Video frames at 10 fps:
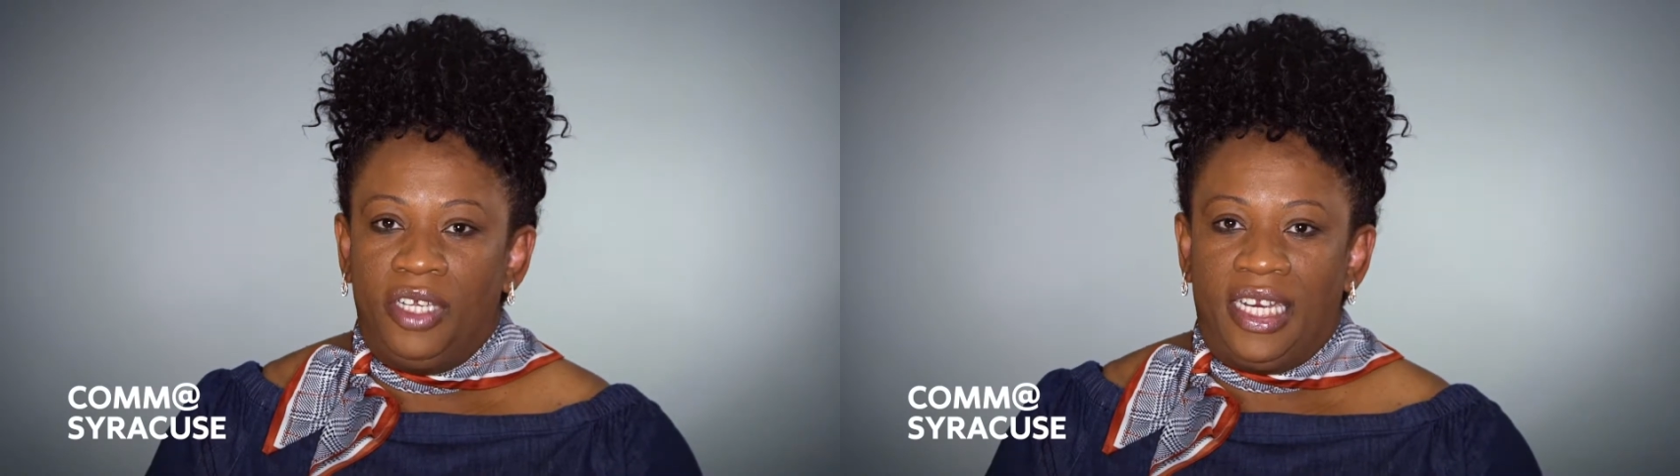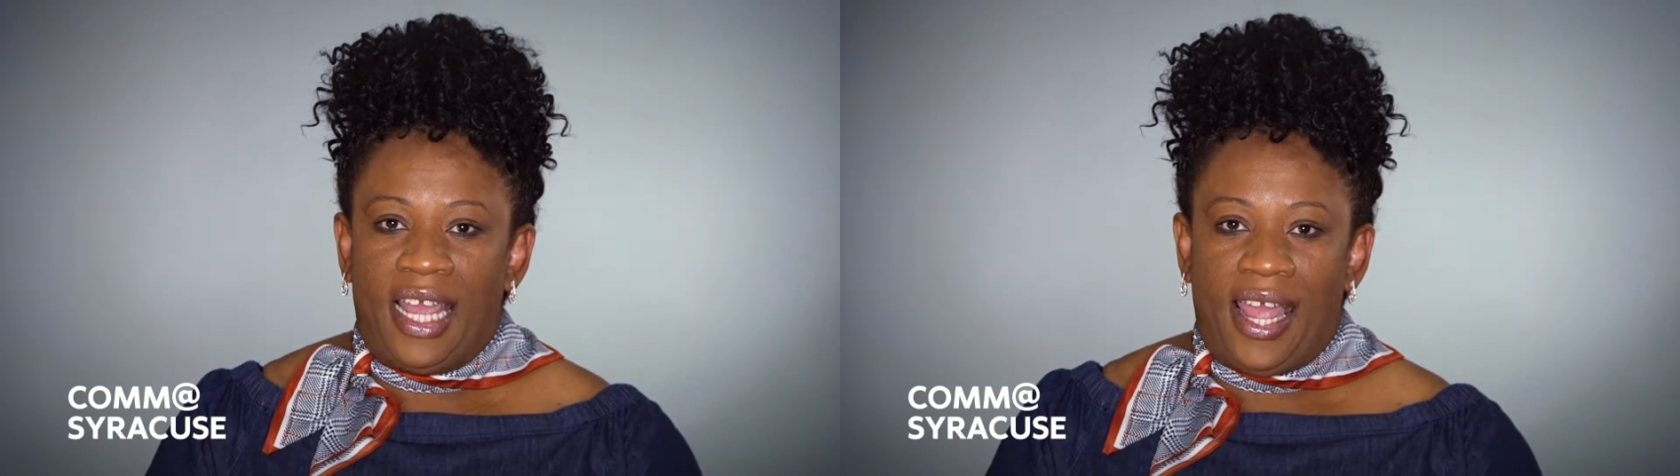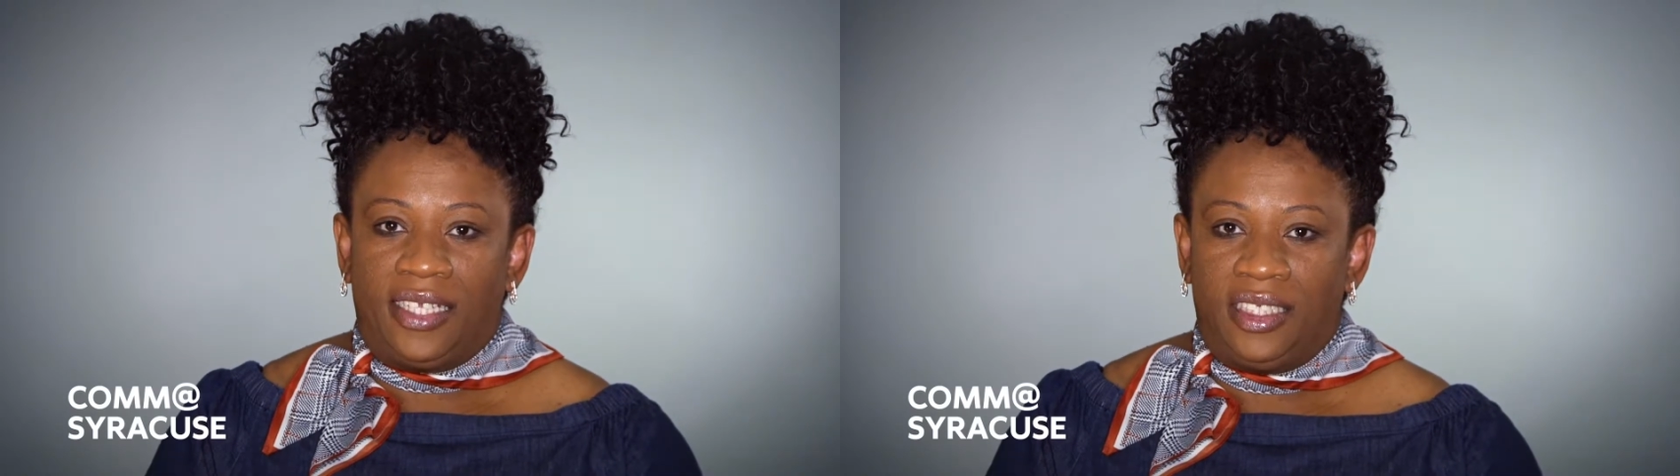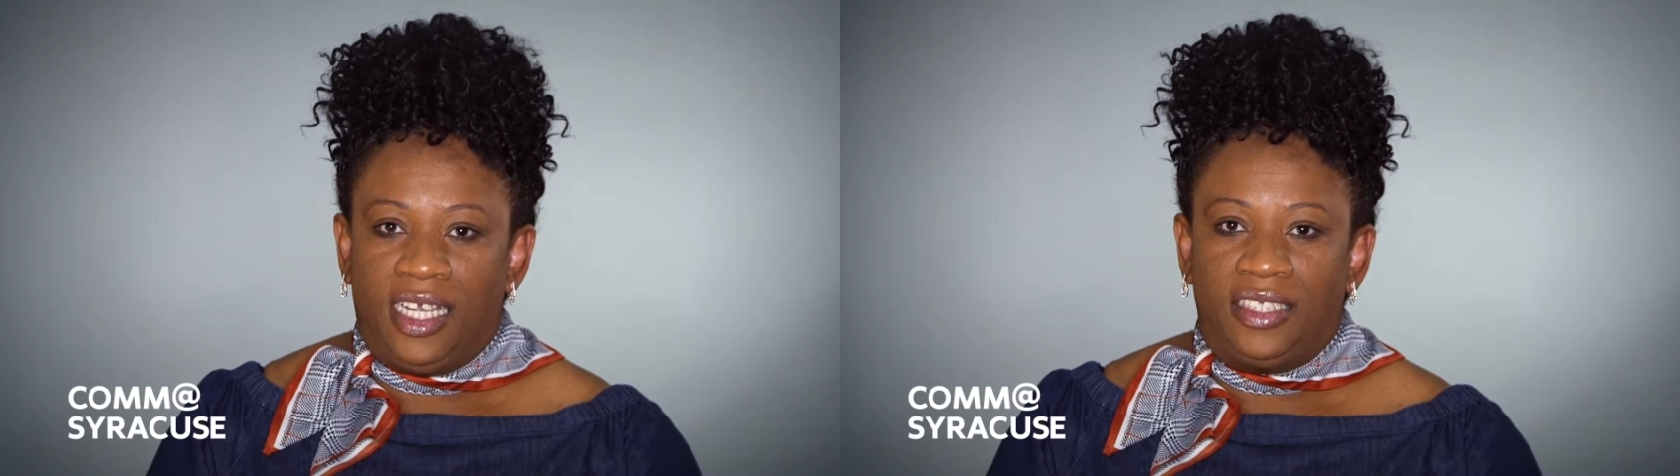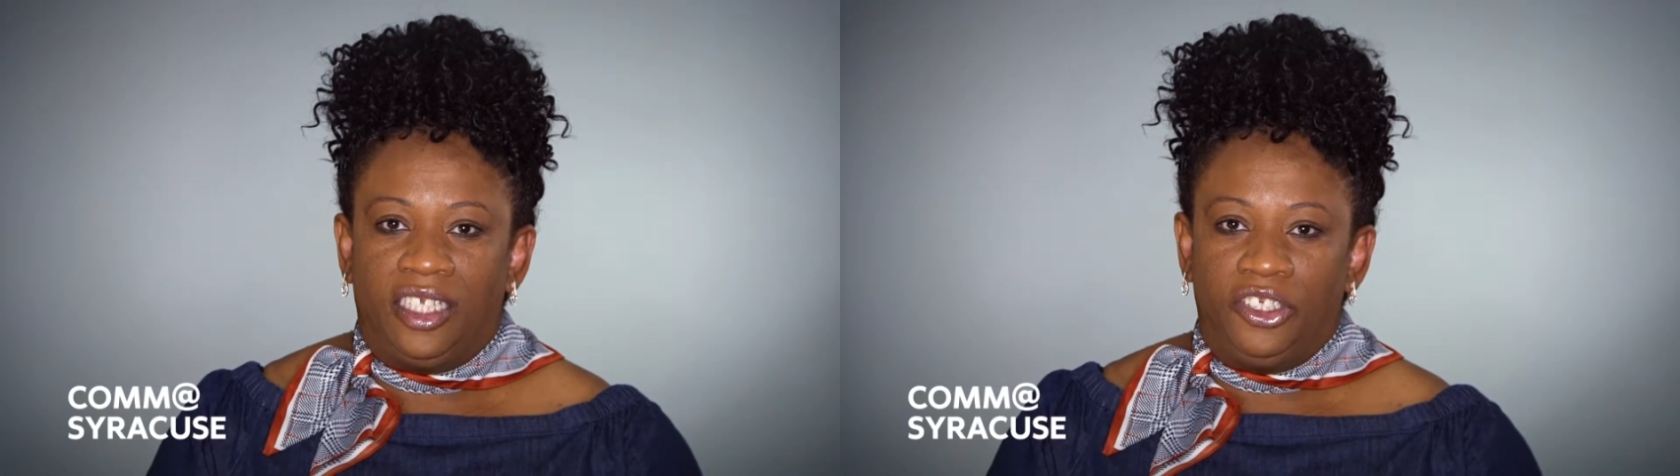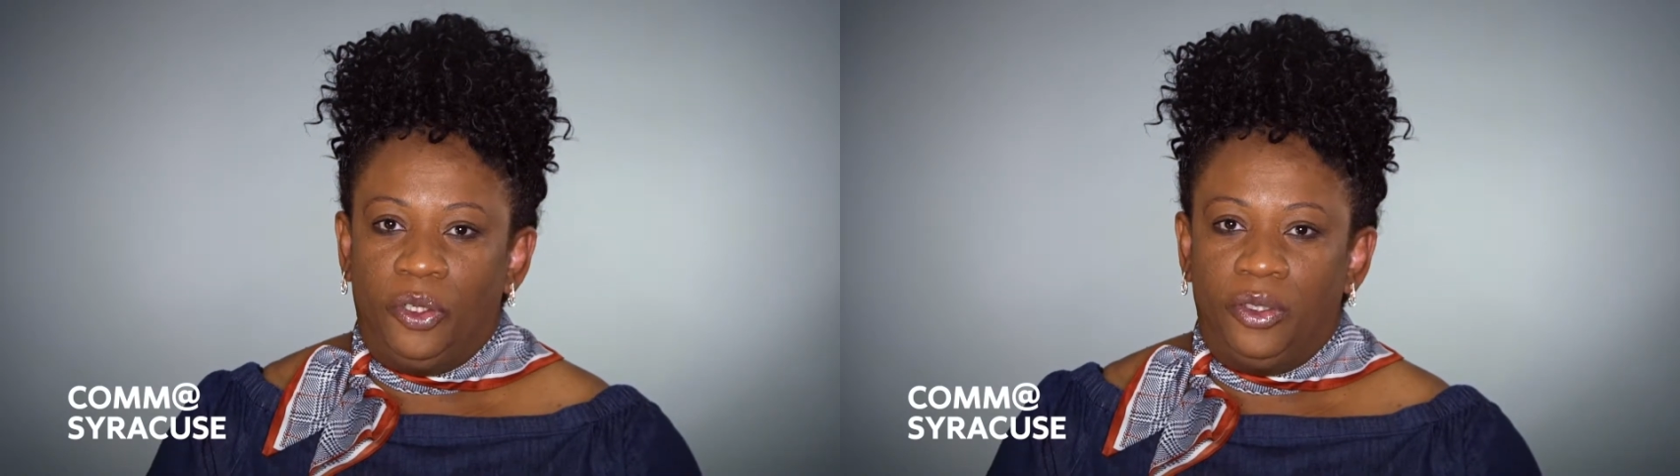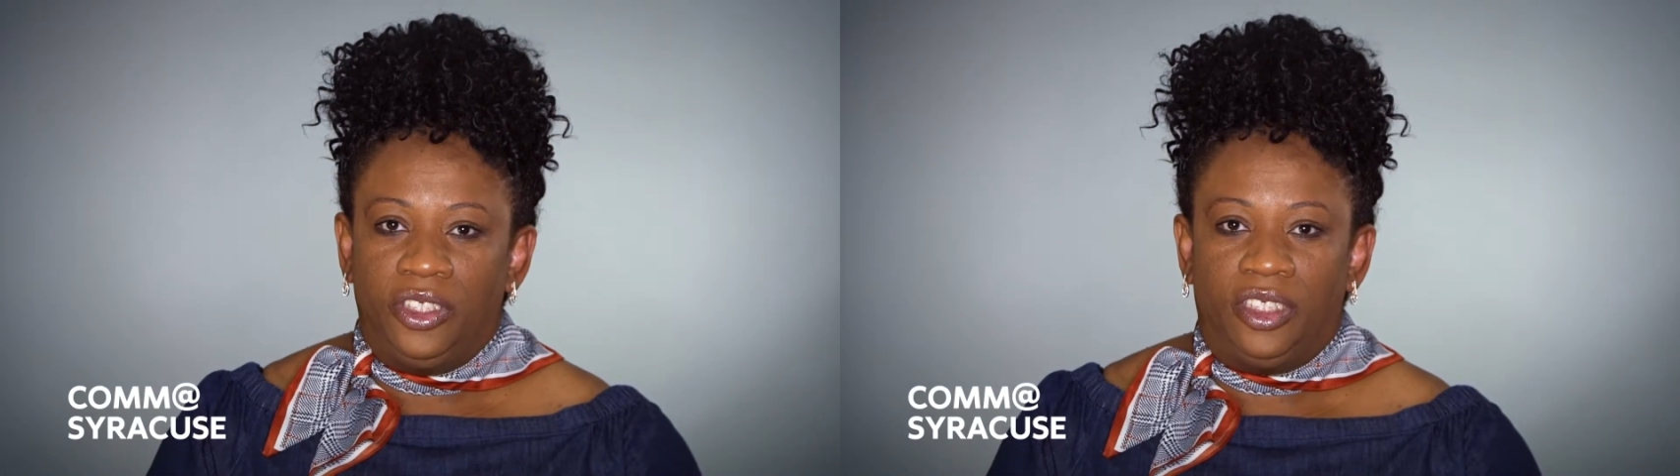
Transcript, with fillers: you get access, and doors